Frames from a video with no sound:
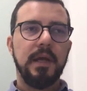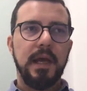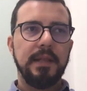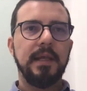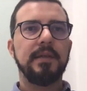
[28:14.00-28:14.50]

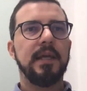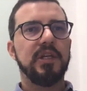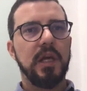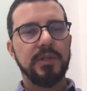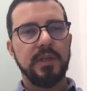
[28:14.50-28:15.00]
and then they
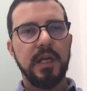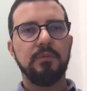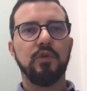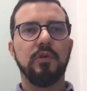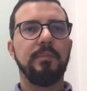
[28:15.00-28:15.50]
changed the name
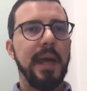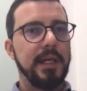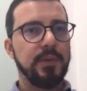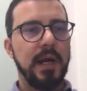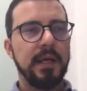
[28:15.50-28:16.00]
to
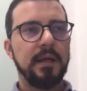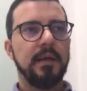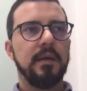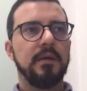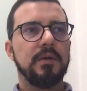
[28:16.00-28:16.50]
PageRank.
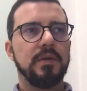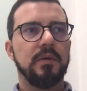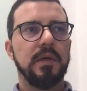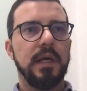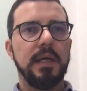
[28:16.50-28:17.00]

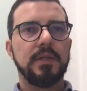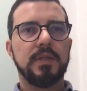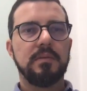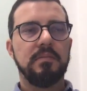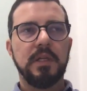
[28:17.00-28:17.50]
So
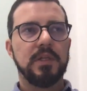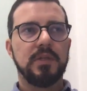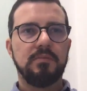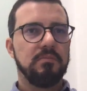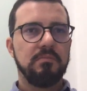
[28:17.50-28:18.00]
it's
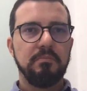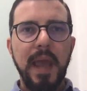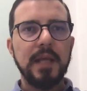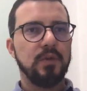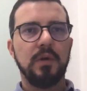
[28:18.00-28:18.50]

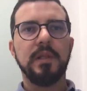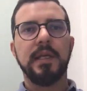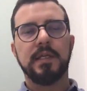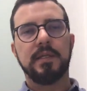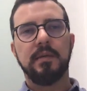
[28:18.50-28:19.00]
based on
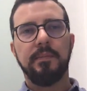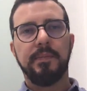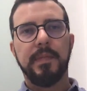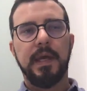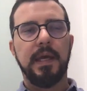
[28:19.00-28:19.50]
links,
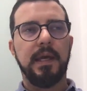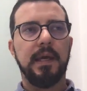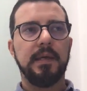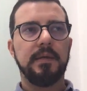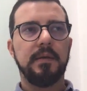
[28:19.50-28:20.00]

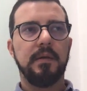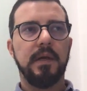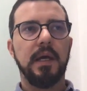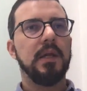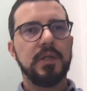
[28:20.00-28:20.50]
and
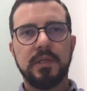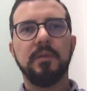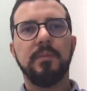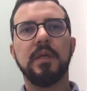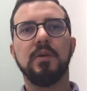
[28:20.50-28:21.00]
it is still
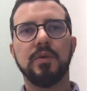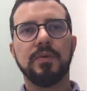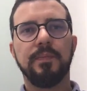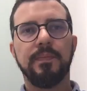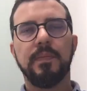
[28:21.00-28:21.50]
being used.
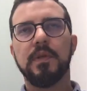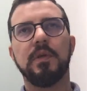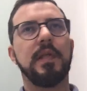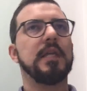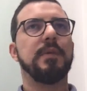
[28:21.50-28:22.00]
So
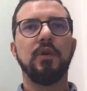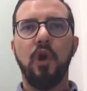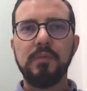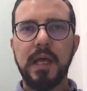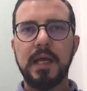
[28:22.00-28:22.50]
it has been
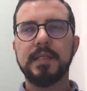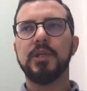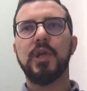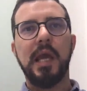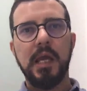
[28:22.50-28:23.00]
normalized and
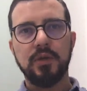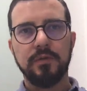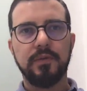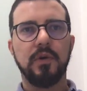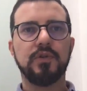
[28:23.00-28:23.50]
changed,
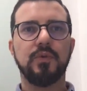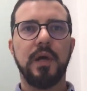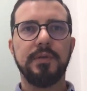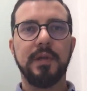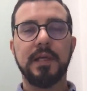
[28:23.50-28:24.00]
of course,
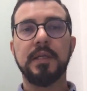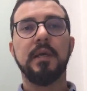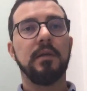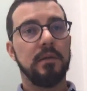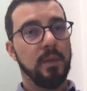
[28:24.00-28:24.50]
throughout the last
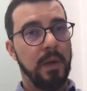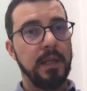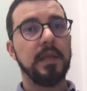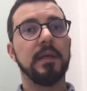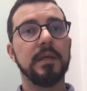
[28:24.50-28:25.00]
20
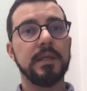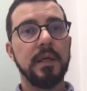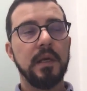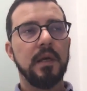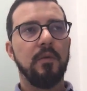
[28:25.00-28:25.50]
years.
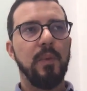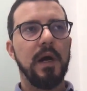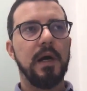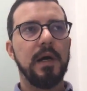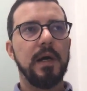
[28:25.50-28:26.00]

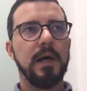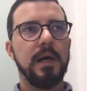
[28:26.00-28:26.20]
But